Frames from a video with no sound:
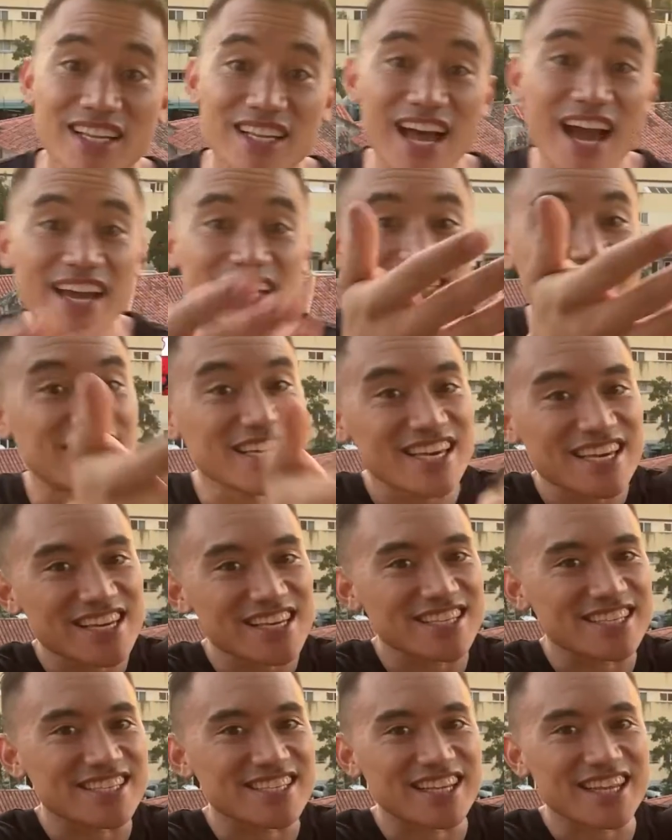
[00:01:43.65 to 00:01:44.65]
like
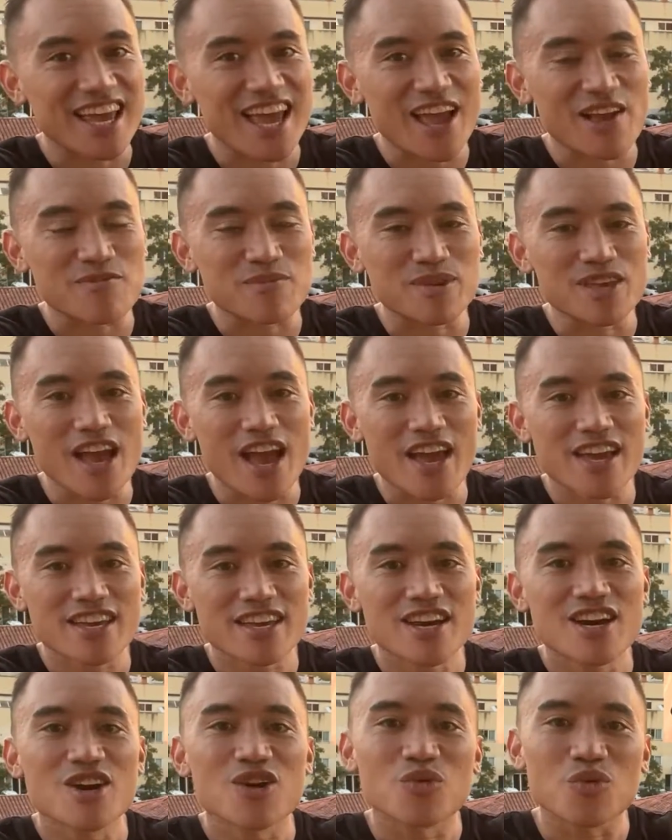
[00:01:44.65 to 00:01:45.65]
these in the NBA
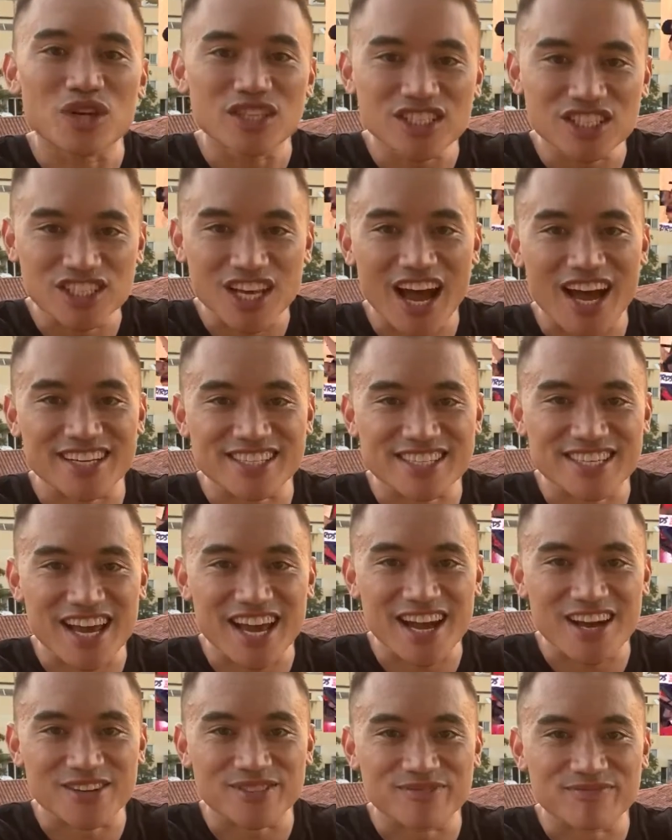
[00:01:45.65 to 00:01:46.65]
with
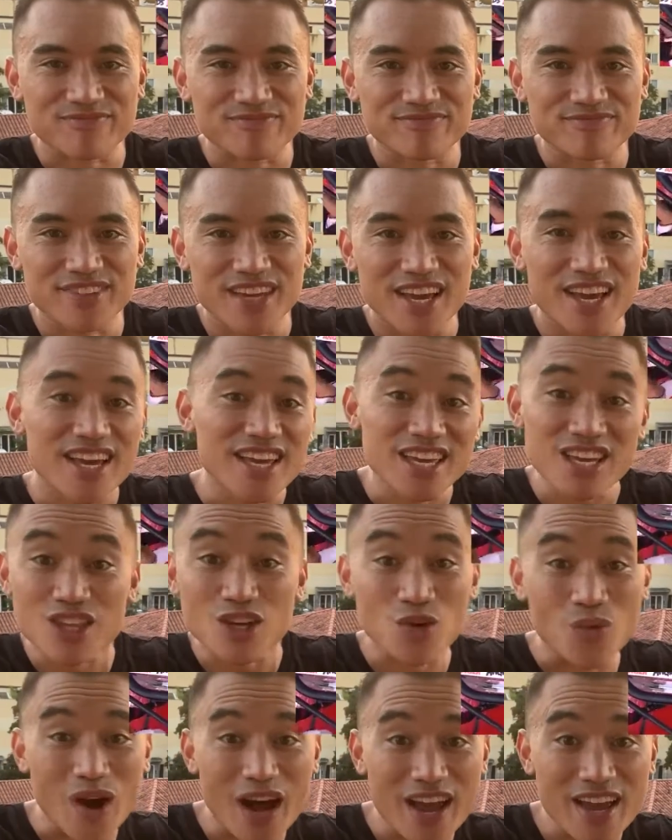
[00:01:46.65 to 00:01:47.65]
Chi-Town.
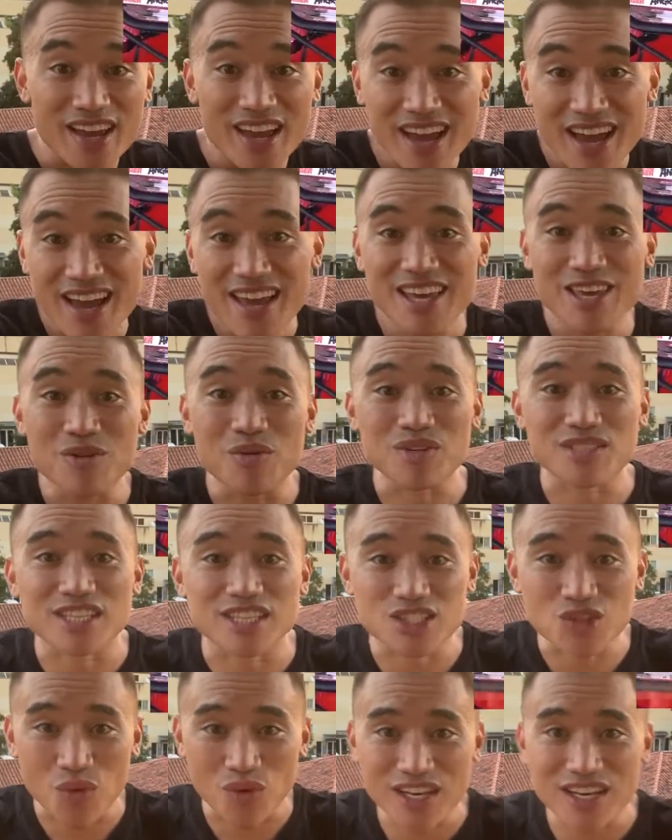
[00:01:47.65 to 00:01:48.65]
Either way, he was a
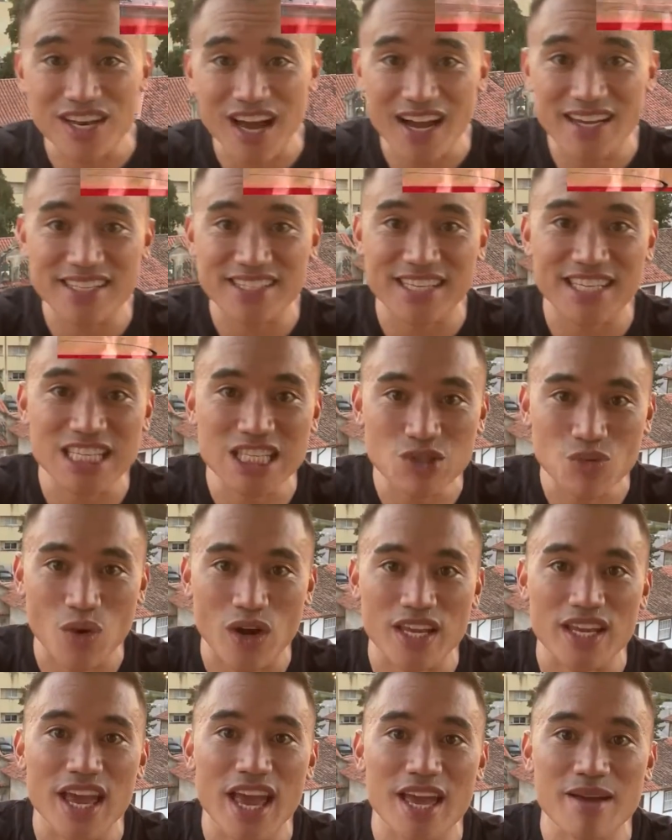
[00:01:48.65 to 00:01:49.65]

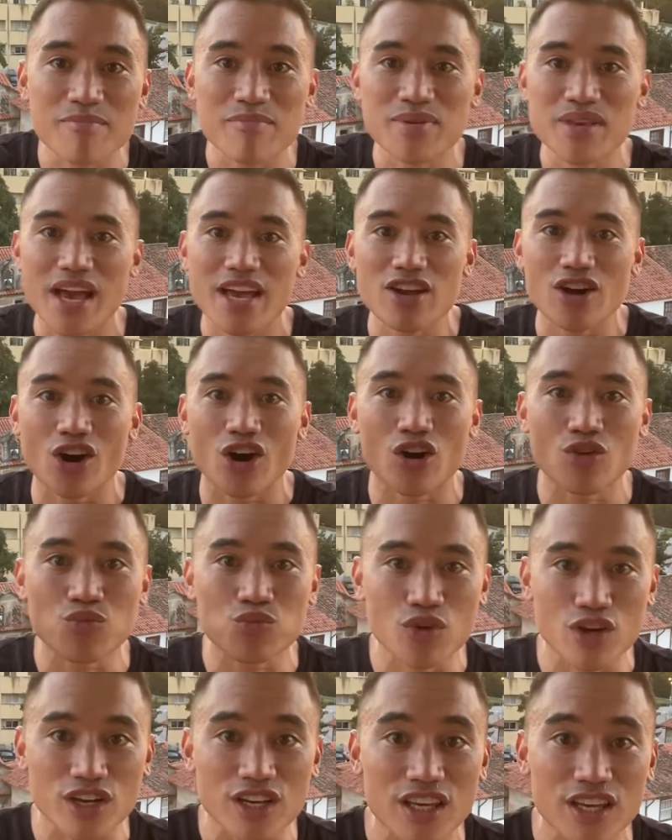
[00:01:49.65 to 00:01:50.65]
2019-20 NBA
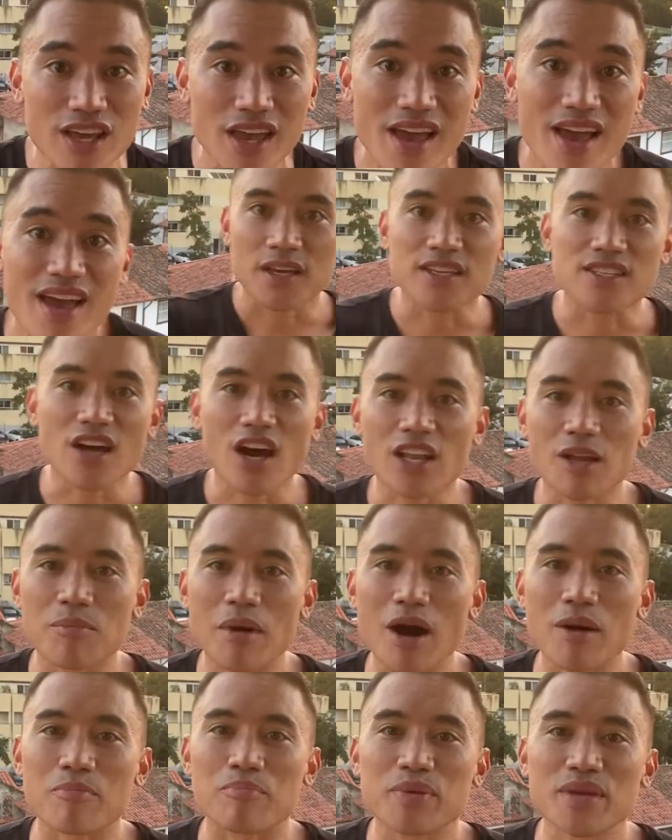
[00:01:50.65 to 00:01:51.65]
All-Rookie. He's all
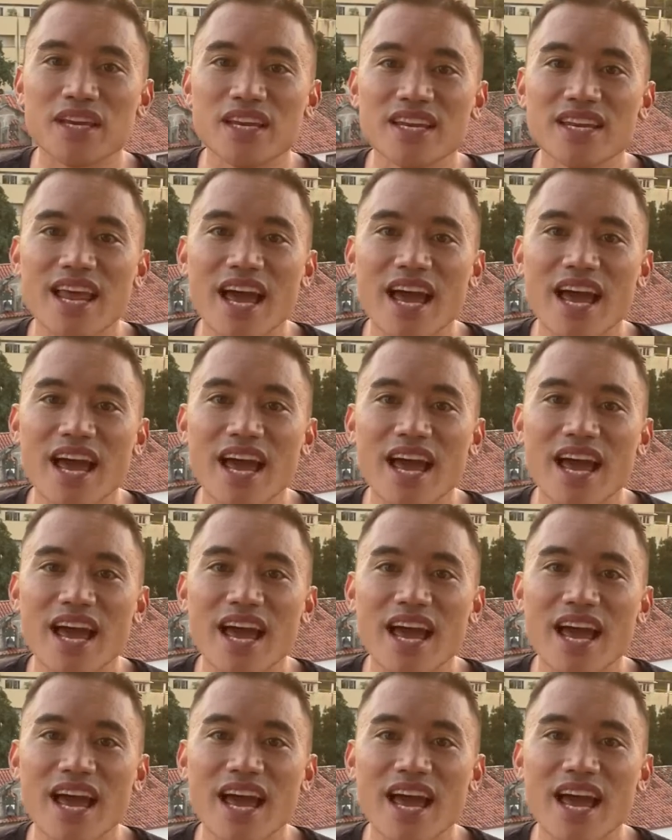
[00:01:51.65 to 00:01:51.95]
about being